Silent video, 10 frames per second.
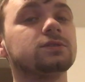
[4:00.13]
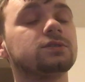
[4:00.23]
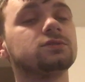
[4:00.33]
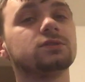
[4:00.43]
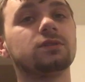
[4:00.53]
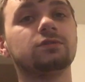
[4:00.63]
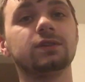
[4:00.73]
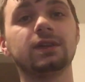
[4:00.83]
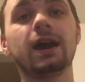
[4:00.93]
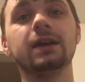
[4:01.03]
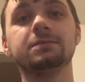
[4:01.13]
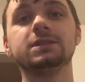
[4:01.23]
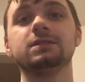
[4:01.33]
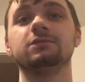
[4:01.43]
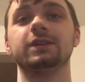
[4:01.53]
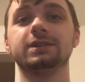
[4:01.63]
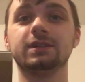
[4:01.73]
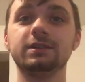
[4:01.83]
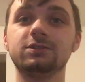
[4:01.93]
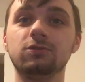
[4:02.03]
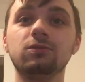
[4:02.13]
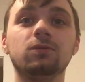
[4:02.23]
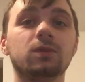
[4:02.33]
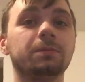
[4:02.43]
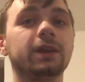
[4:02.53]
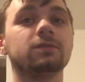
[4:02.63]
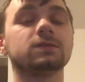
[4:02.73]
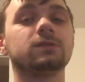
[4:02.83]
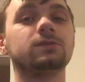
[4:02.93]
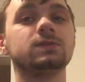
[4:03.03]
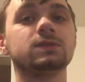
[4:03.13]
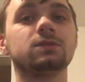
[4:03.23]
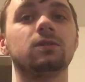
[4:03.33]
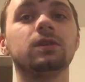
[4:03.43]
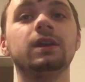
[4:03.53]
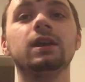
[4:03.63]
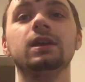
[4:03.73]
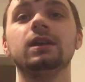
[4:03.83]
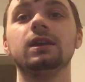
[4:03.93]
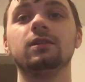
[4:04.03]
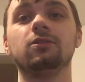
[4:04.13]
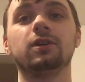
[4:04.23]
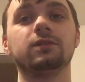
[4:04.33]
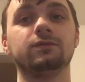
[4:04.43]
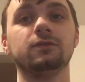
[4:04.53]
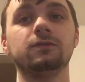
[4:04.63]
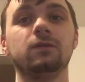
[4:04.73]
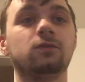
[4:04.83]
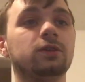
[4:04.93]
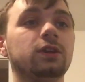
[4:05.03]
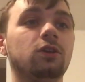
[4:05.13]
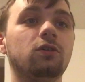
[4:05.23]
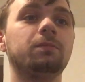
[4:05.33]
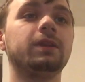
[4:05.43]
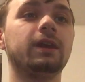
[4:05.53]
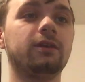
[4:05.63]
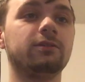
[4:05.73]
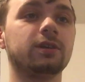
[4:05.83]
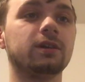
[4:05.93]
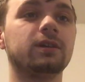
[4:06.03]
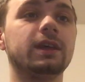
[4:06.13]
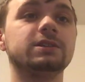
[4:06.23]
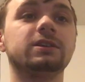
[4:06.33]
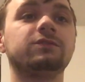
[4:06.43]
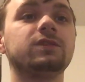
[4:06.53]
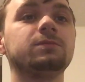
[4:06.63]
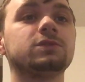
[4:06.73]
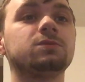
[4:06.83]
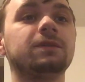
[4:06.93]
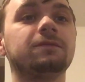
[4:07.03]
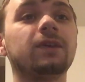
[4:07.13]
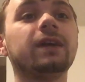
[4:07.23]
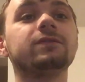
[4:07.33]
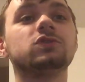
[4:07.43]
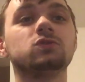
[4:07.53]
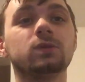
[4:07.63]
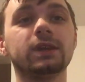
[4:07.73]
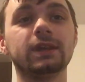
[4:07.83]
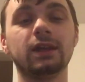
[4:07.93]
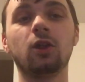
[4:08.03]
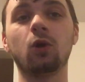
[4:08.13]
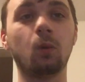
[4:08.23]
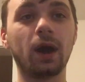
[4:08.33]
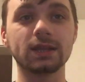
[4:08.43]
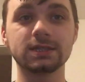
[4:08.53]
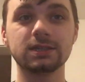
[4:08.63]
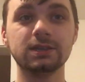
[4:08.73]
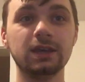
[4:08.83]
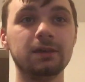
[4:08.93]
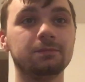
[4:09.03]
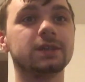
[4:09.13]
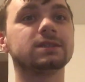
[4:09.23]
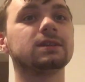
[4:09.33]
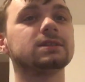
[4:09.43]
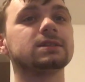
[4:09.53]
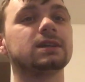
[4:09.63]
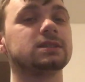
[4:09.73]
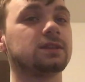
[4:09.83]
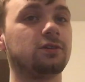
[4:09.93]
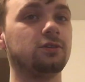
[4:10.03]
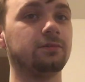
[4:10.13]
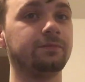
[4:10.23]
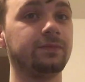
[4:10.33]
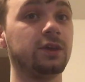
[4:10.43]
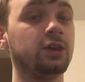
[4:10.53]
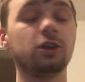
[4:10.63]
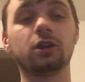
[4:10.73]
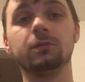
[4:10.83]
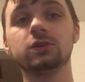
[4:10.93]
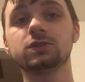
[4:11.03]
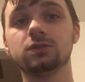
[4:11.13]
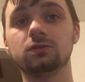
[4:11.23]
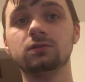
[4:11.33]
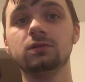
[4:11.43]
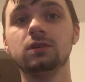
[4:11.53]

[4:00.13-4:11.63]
there's usually 3 types: residential, where panels are installed either on the roof or an open area and generate between 5 to 20 kilowatts, based on the size of the home. Commercial,